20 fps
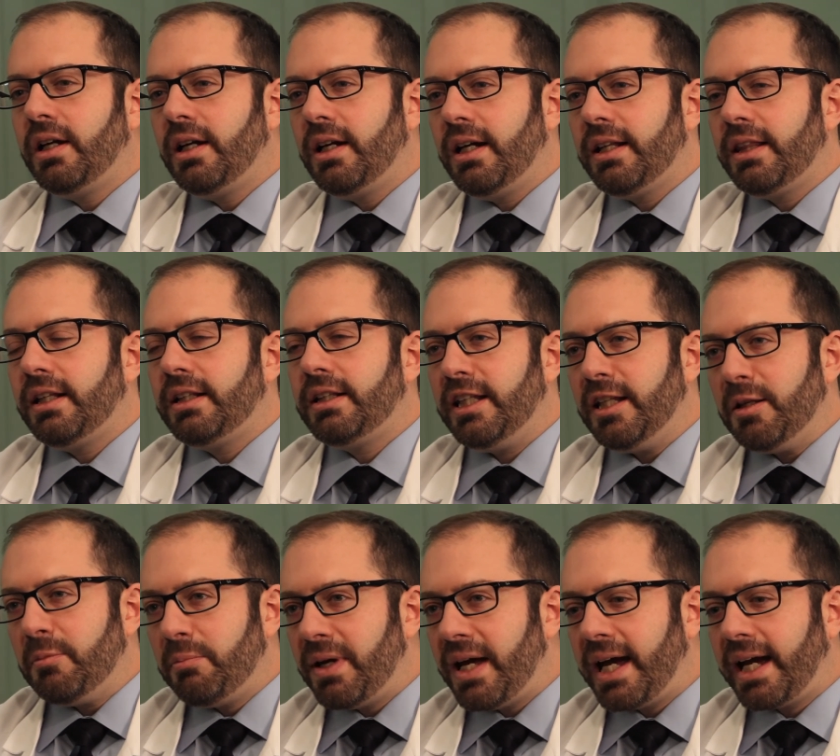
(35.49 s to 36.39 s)
I think the
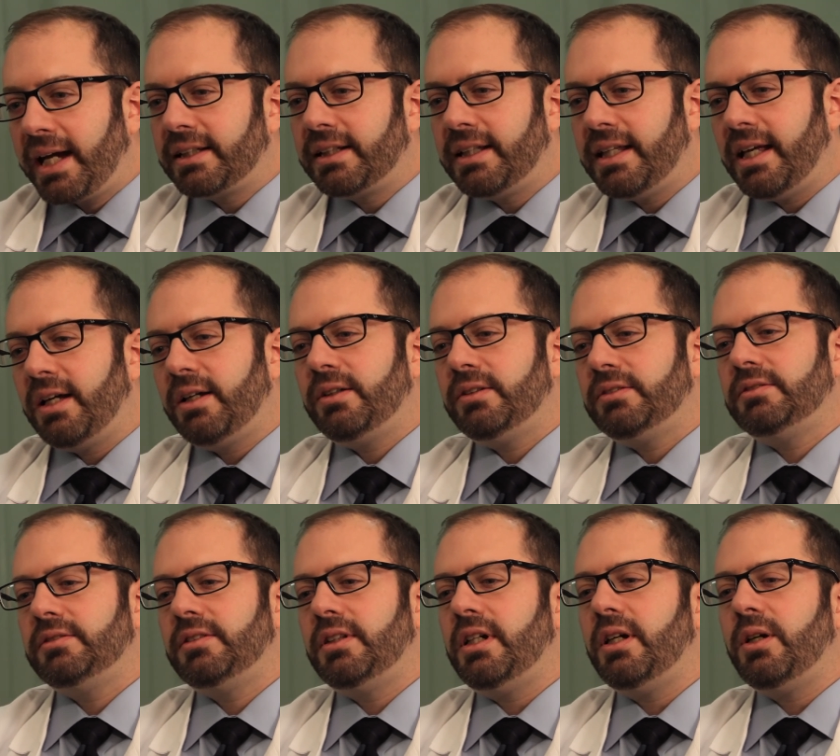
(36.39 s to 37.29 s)
impact that
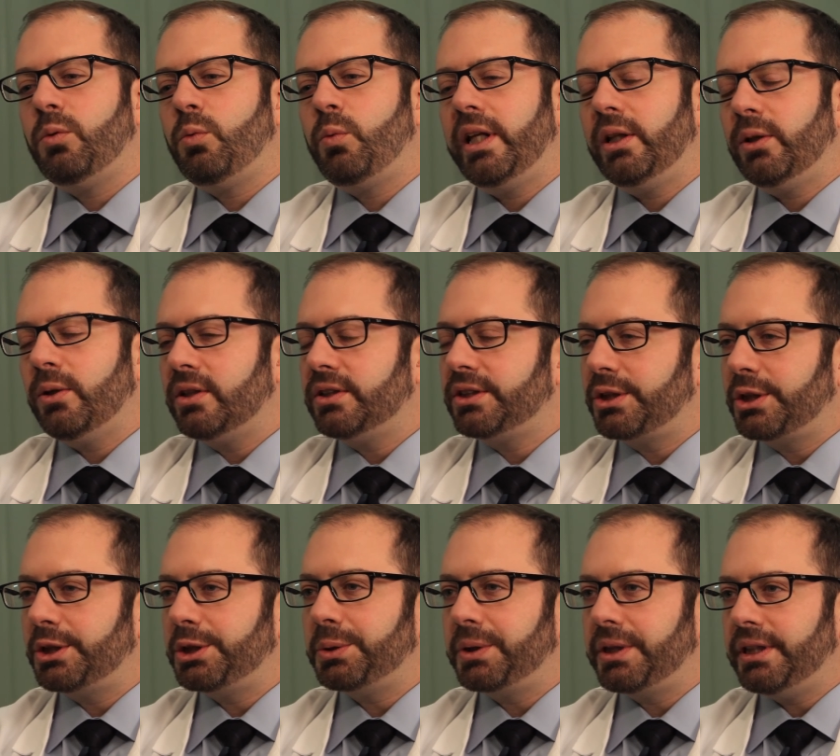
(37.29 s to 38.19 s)
uh, weight loss
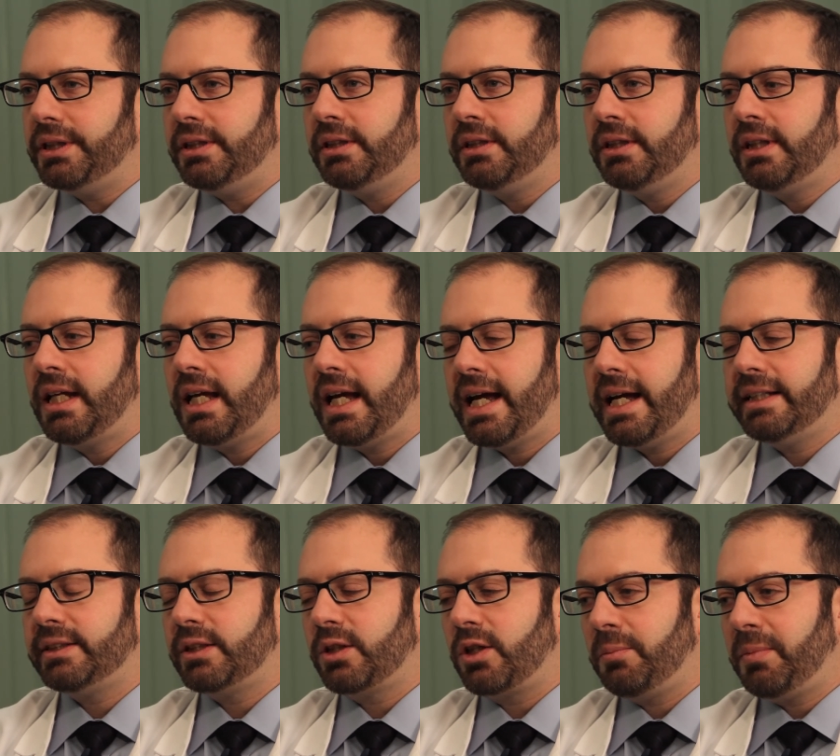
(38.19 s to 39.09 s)
surgery
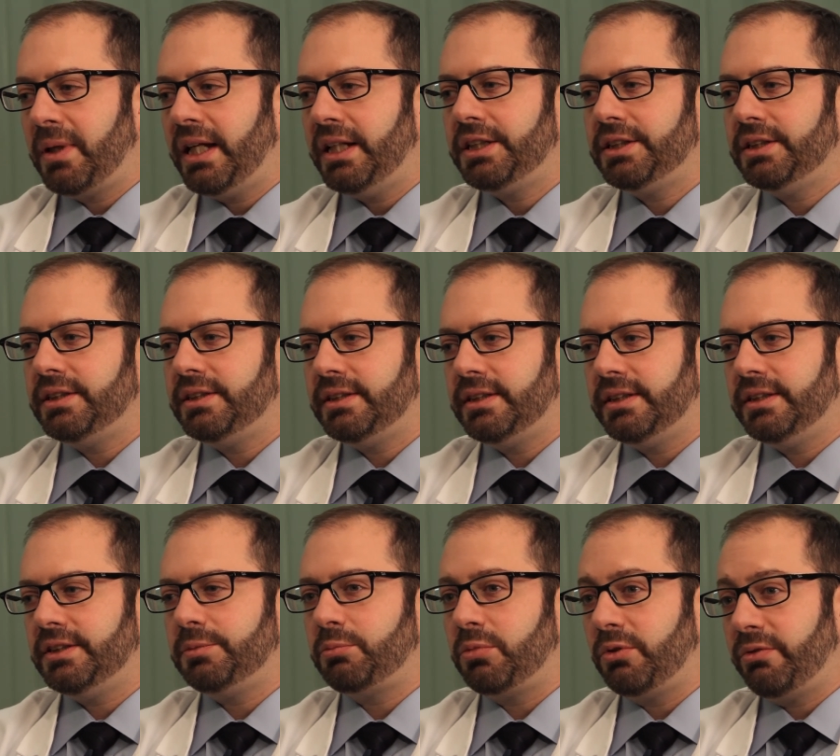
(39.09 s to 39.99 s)
has on our patients
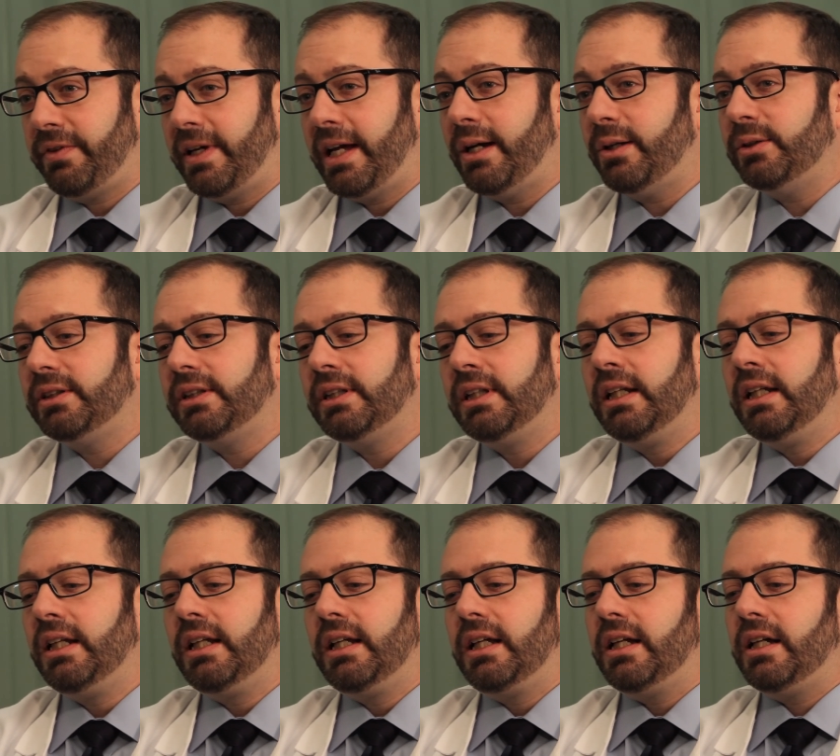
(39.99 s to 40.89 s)
is profound.
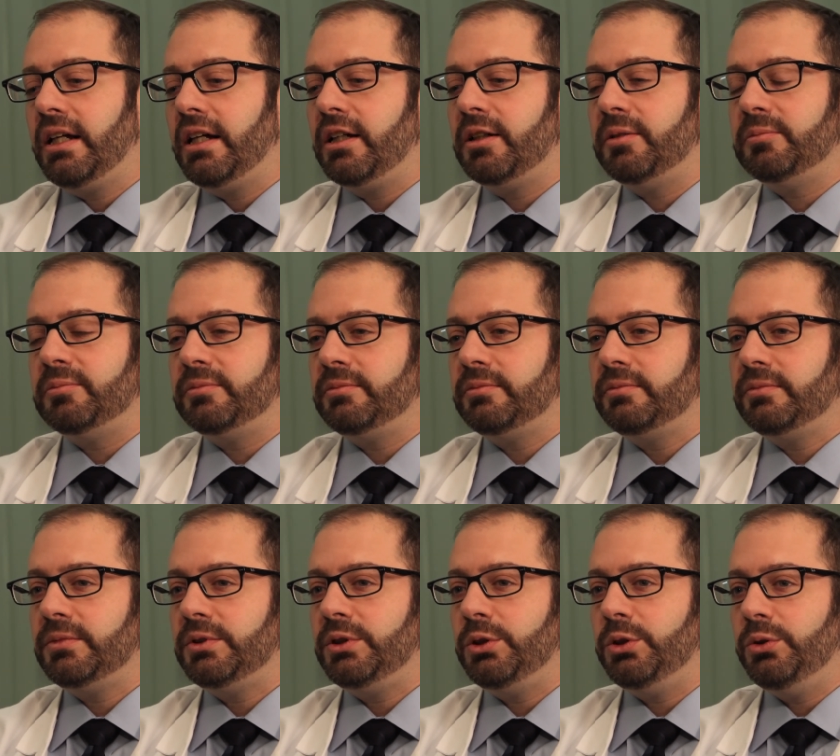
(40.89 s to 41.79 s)
Um,
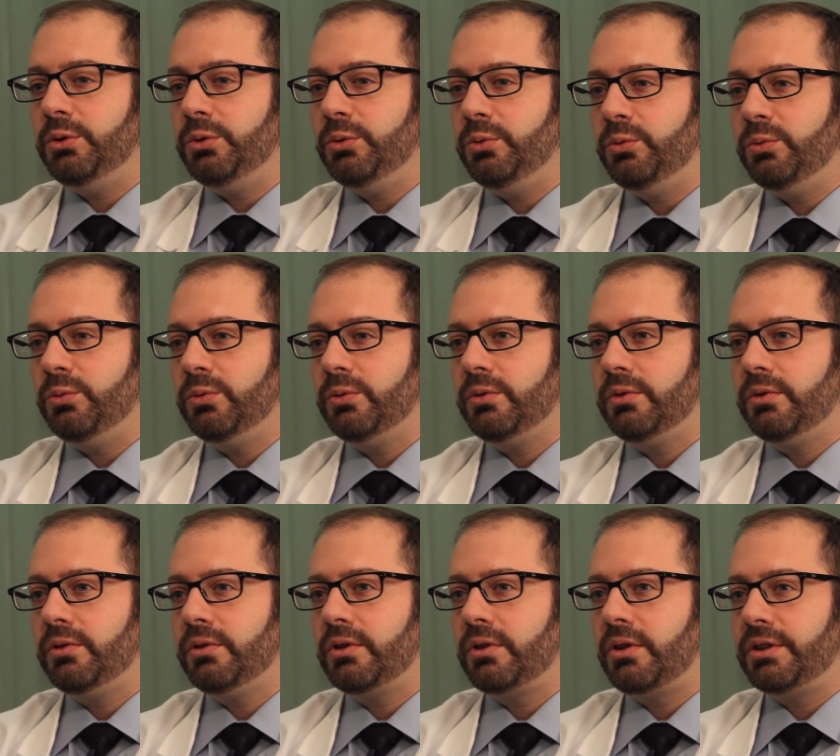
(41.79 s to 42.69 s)
you
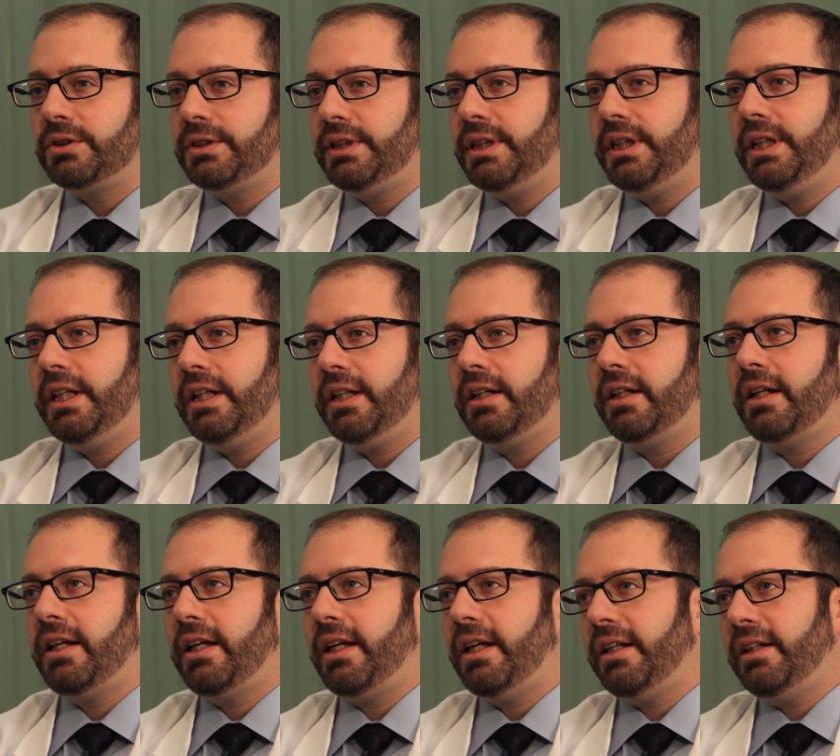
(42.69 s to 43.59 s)
are seeing
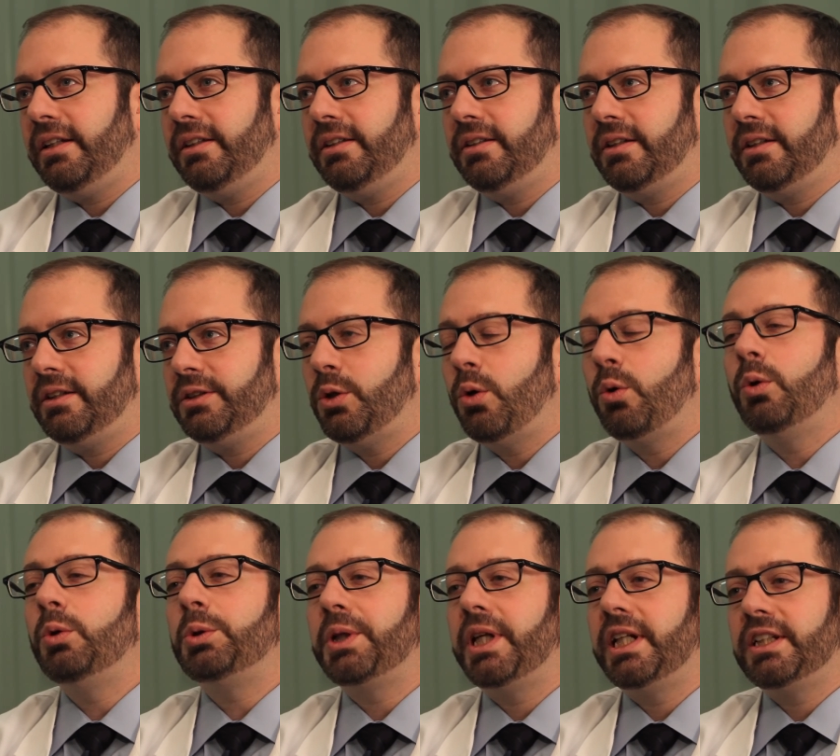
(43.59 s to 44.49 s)
a, a,
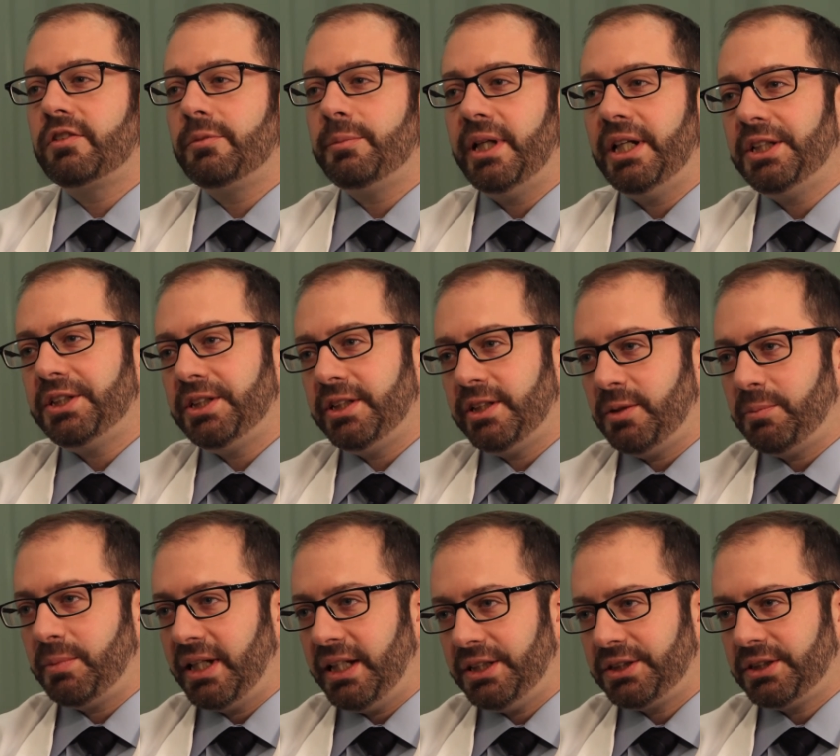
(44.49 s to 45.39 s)
total transformation of the
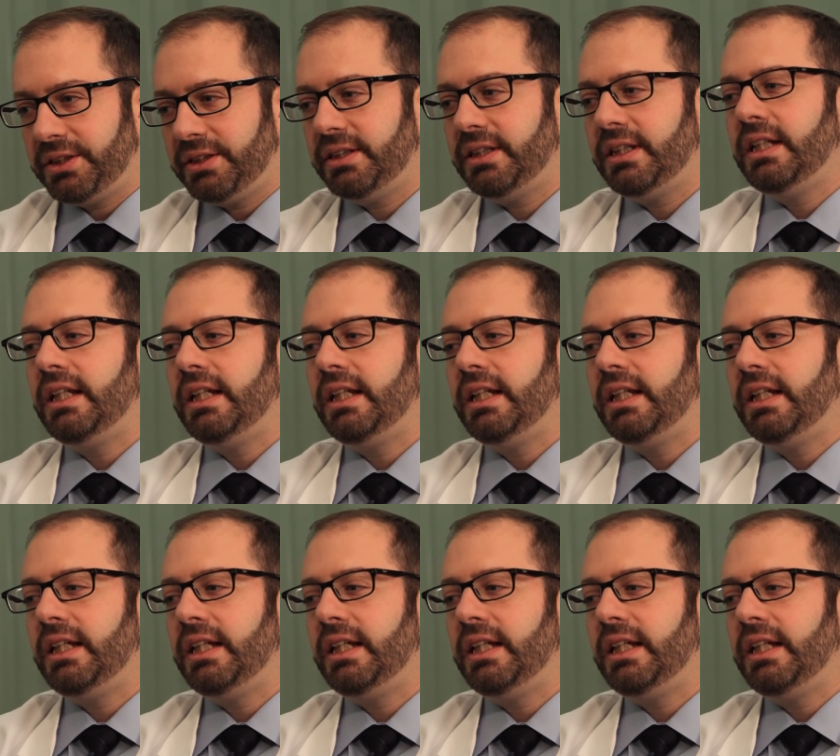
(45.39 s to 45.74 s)
patient.